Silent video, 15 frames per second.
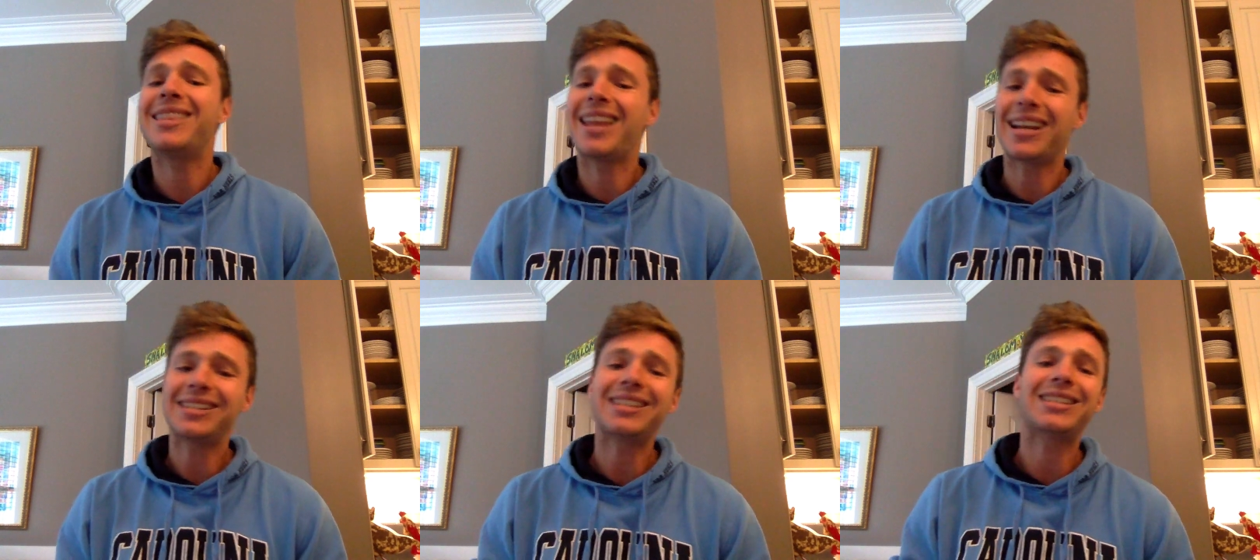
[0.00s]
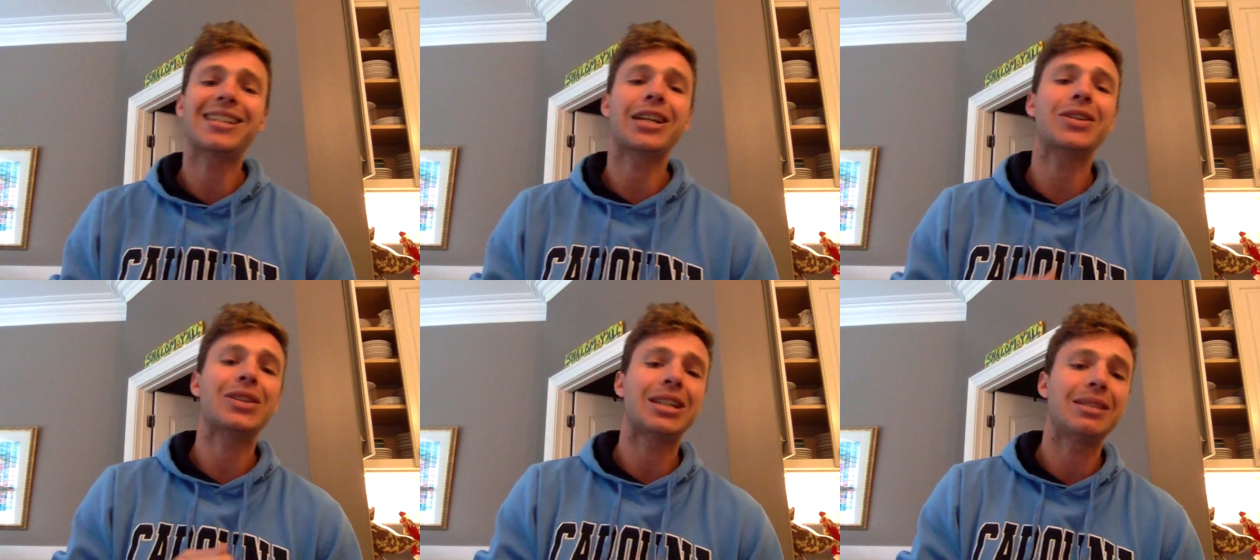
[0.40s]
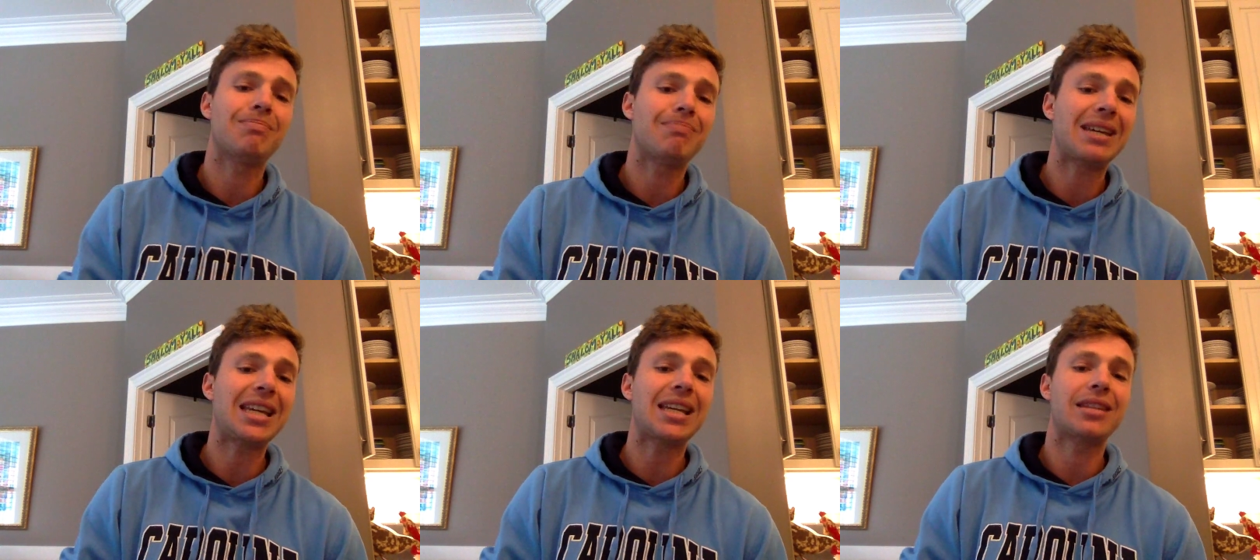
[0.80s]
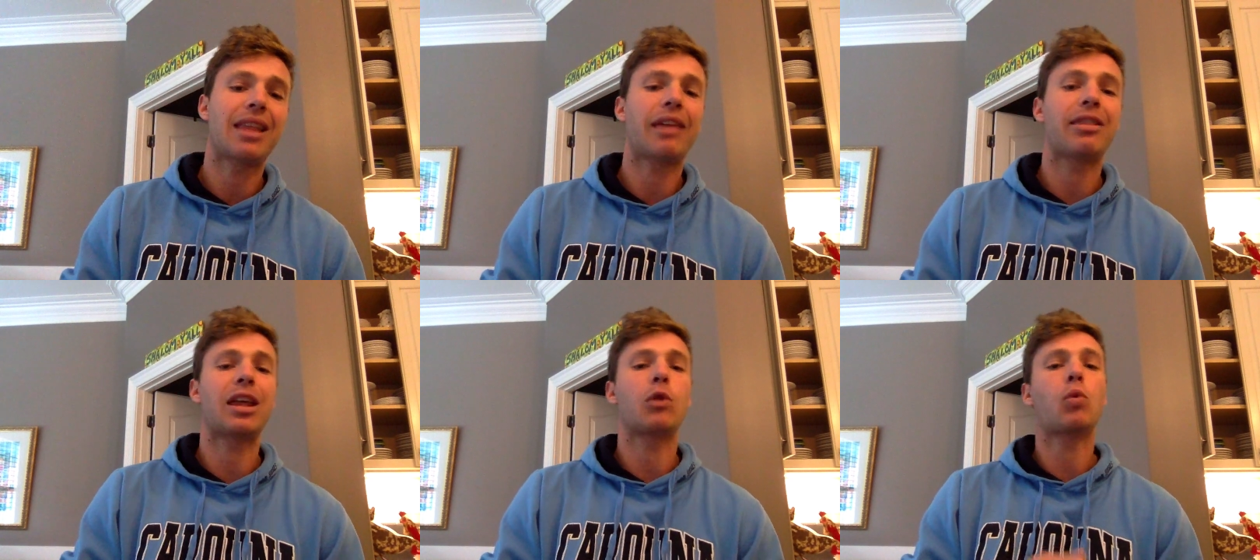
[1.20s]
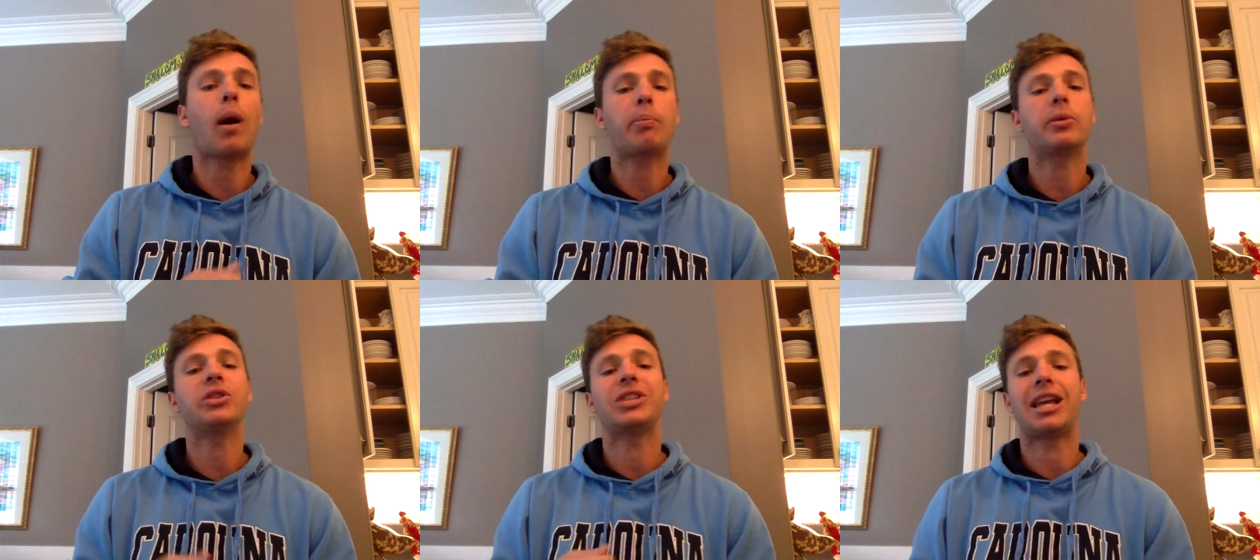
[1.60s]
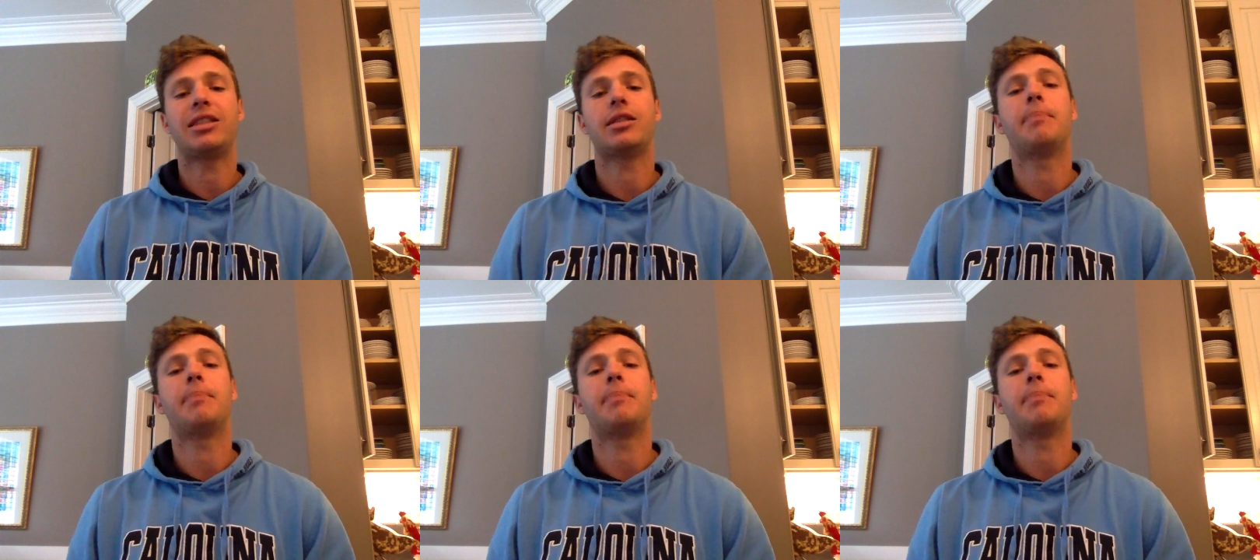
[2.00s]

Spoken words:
necessarily mean that they represent